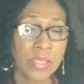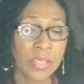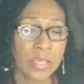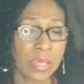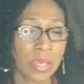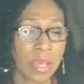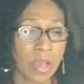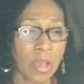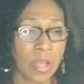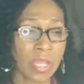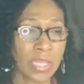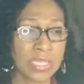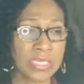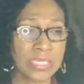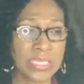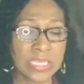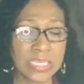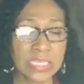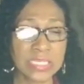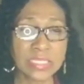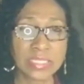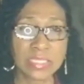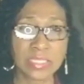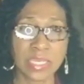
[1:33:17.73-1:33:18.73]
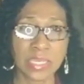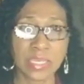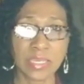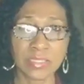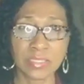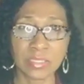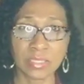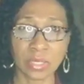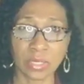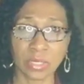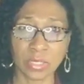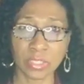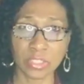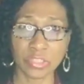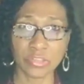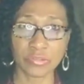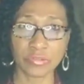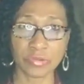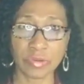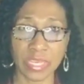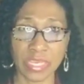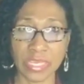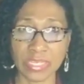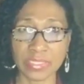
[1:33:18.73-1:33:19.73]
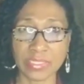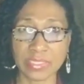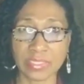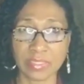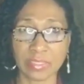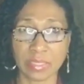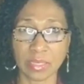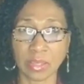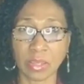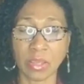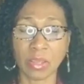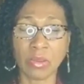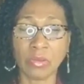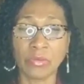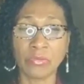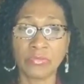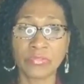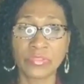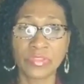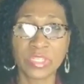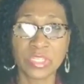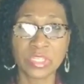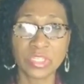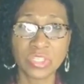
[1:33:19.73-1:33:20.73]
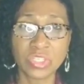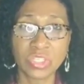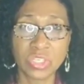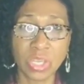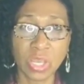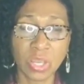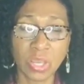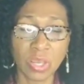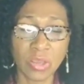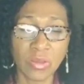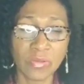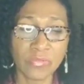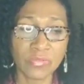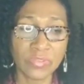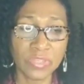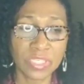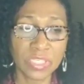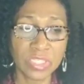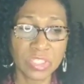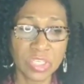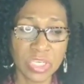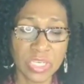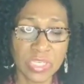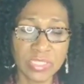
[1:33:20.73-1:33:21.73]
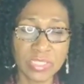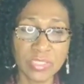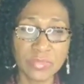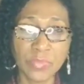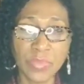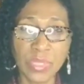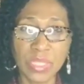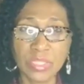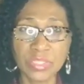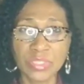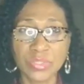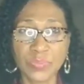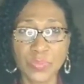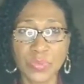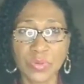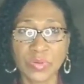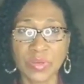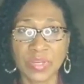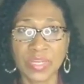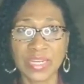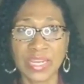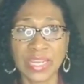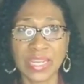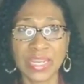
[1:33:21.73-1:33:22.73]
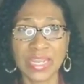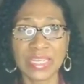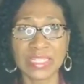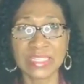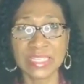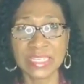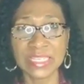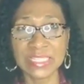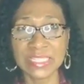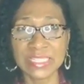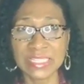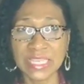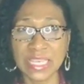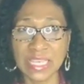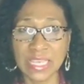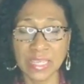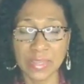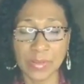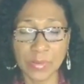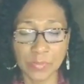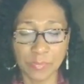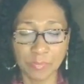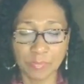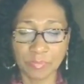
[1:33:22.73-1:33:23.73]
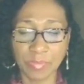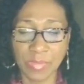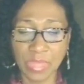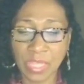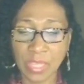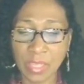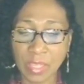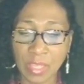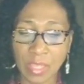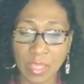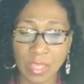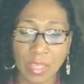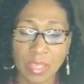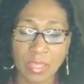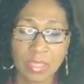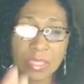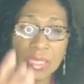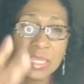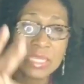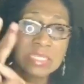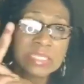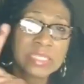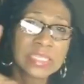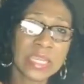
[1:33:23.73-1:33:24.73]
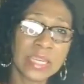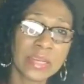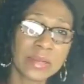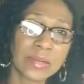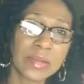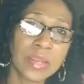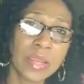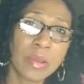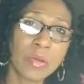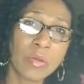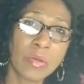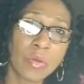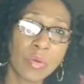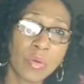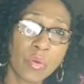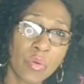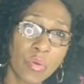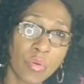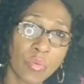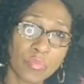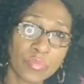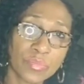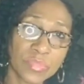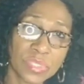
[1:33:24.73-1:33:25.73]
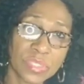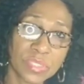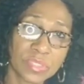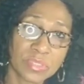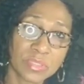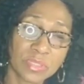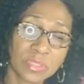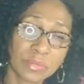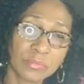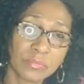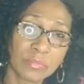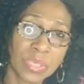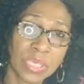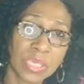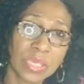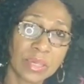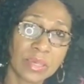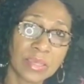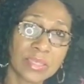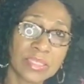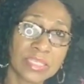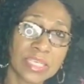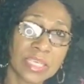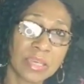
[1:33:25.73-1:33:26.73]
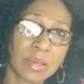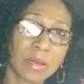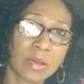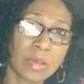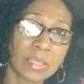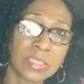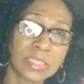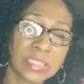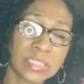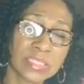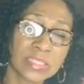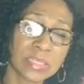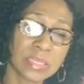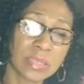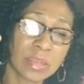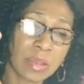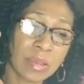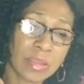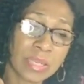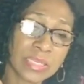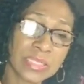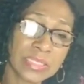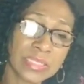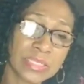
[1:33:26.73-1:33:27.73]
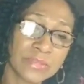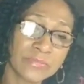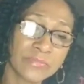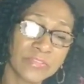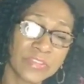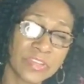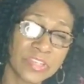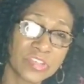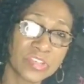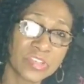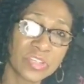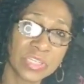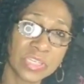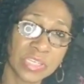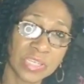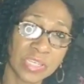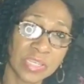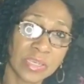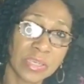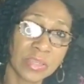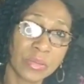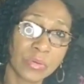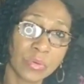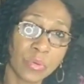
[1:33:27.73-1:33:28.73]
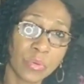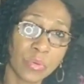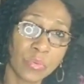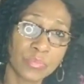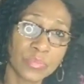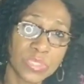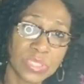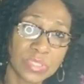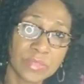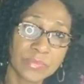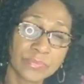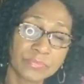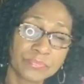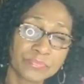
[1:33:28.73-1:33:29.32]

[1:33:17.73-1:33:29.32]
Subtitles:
All of these things are traits of the Jezebel spirit. And as I said, they tear down homes because it causes a lot of division in the homes.